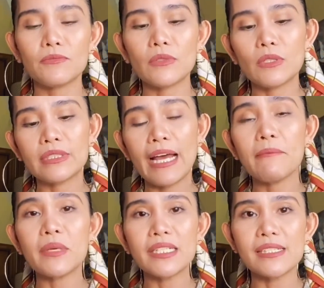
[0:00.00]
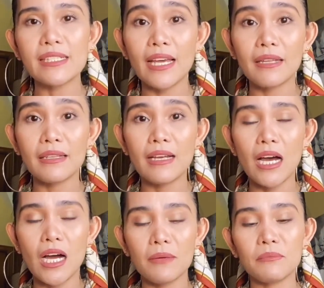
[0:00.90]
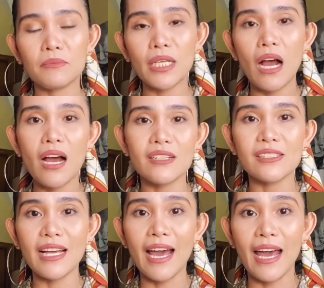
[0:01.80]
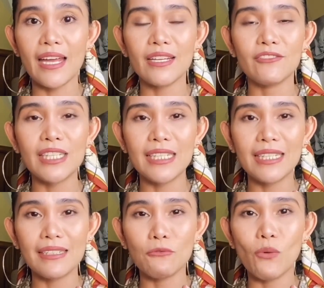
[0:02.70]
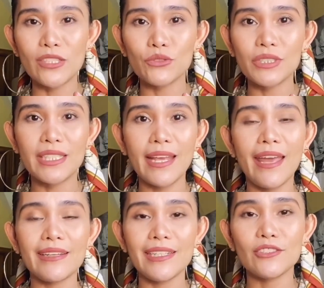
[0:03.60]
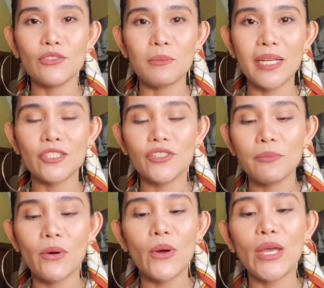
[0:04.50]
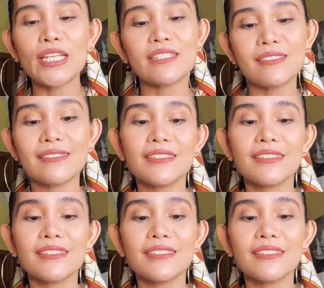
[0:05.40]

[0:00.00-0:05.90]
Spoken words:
That being said, because I really want to dedicate it to my three boys,